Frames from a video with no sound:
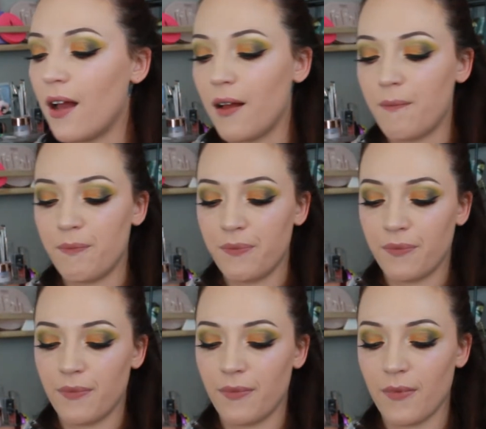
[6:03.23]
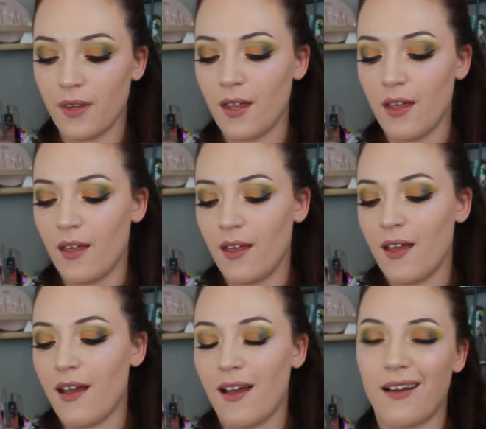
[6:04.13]
um,
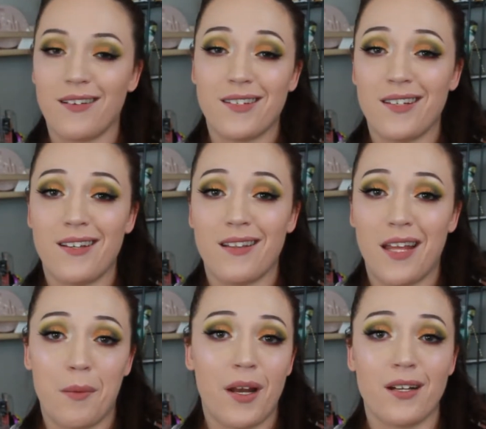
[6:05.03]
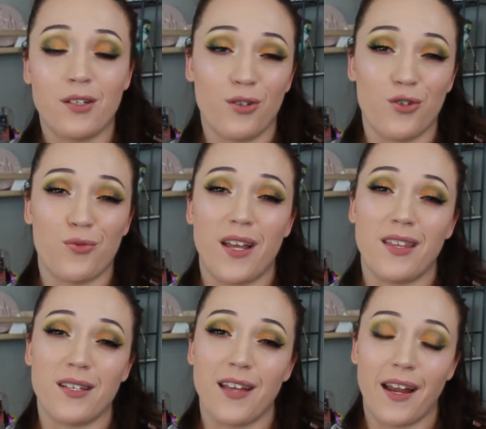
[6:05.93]
honestly didn't think about it until just right
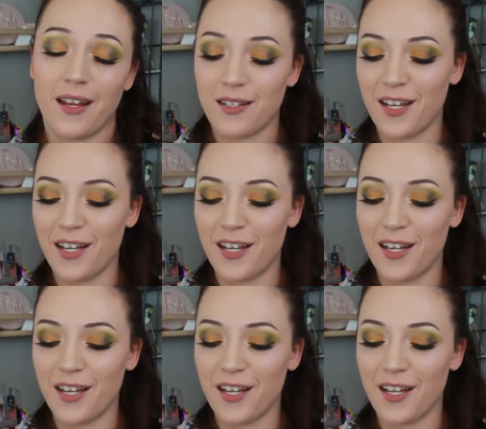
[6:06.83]
this second.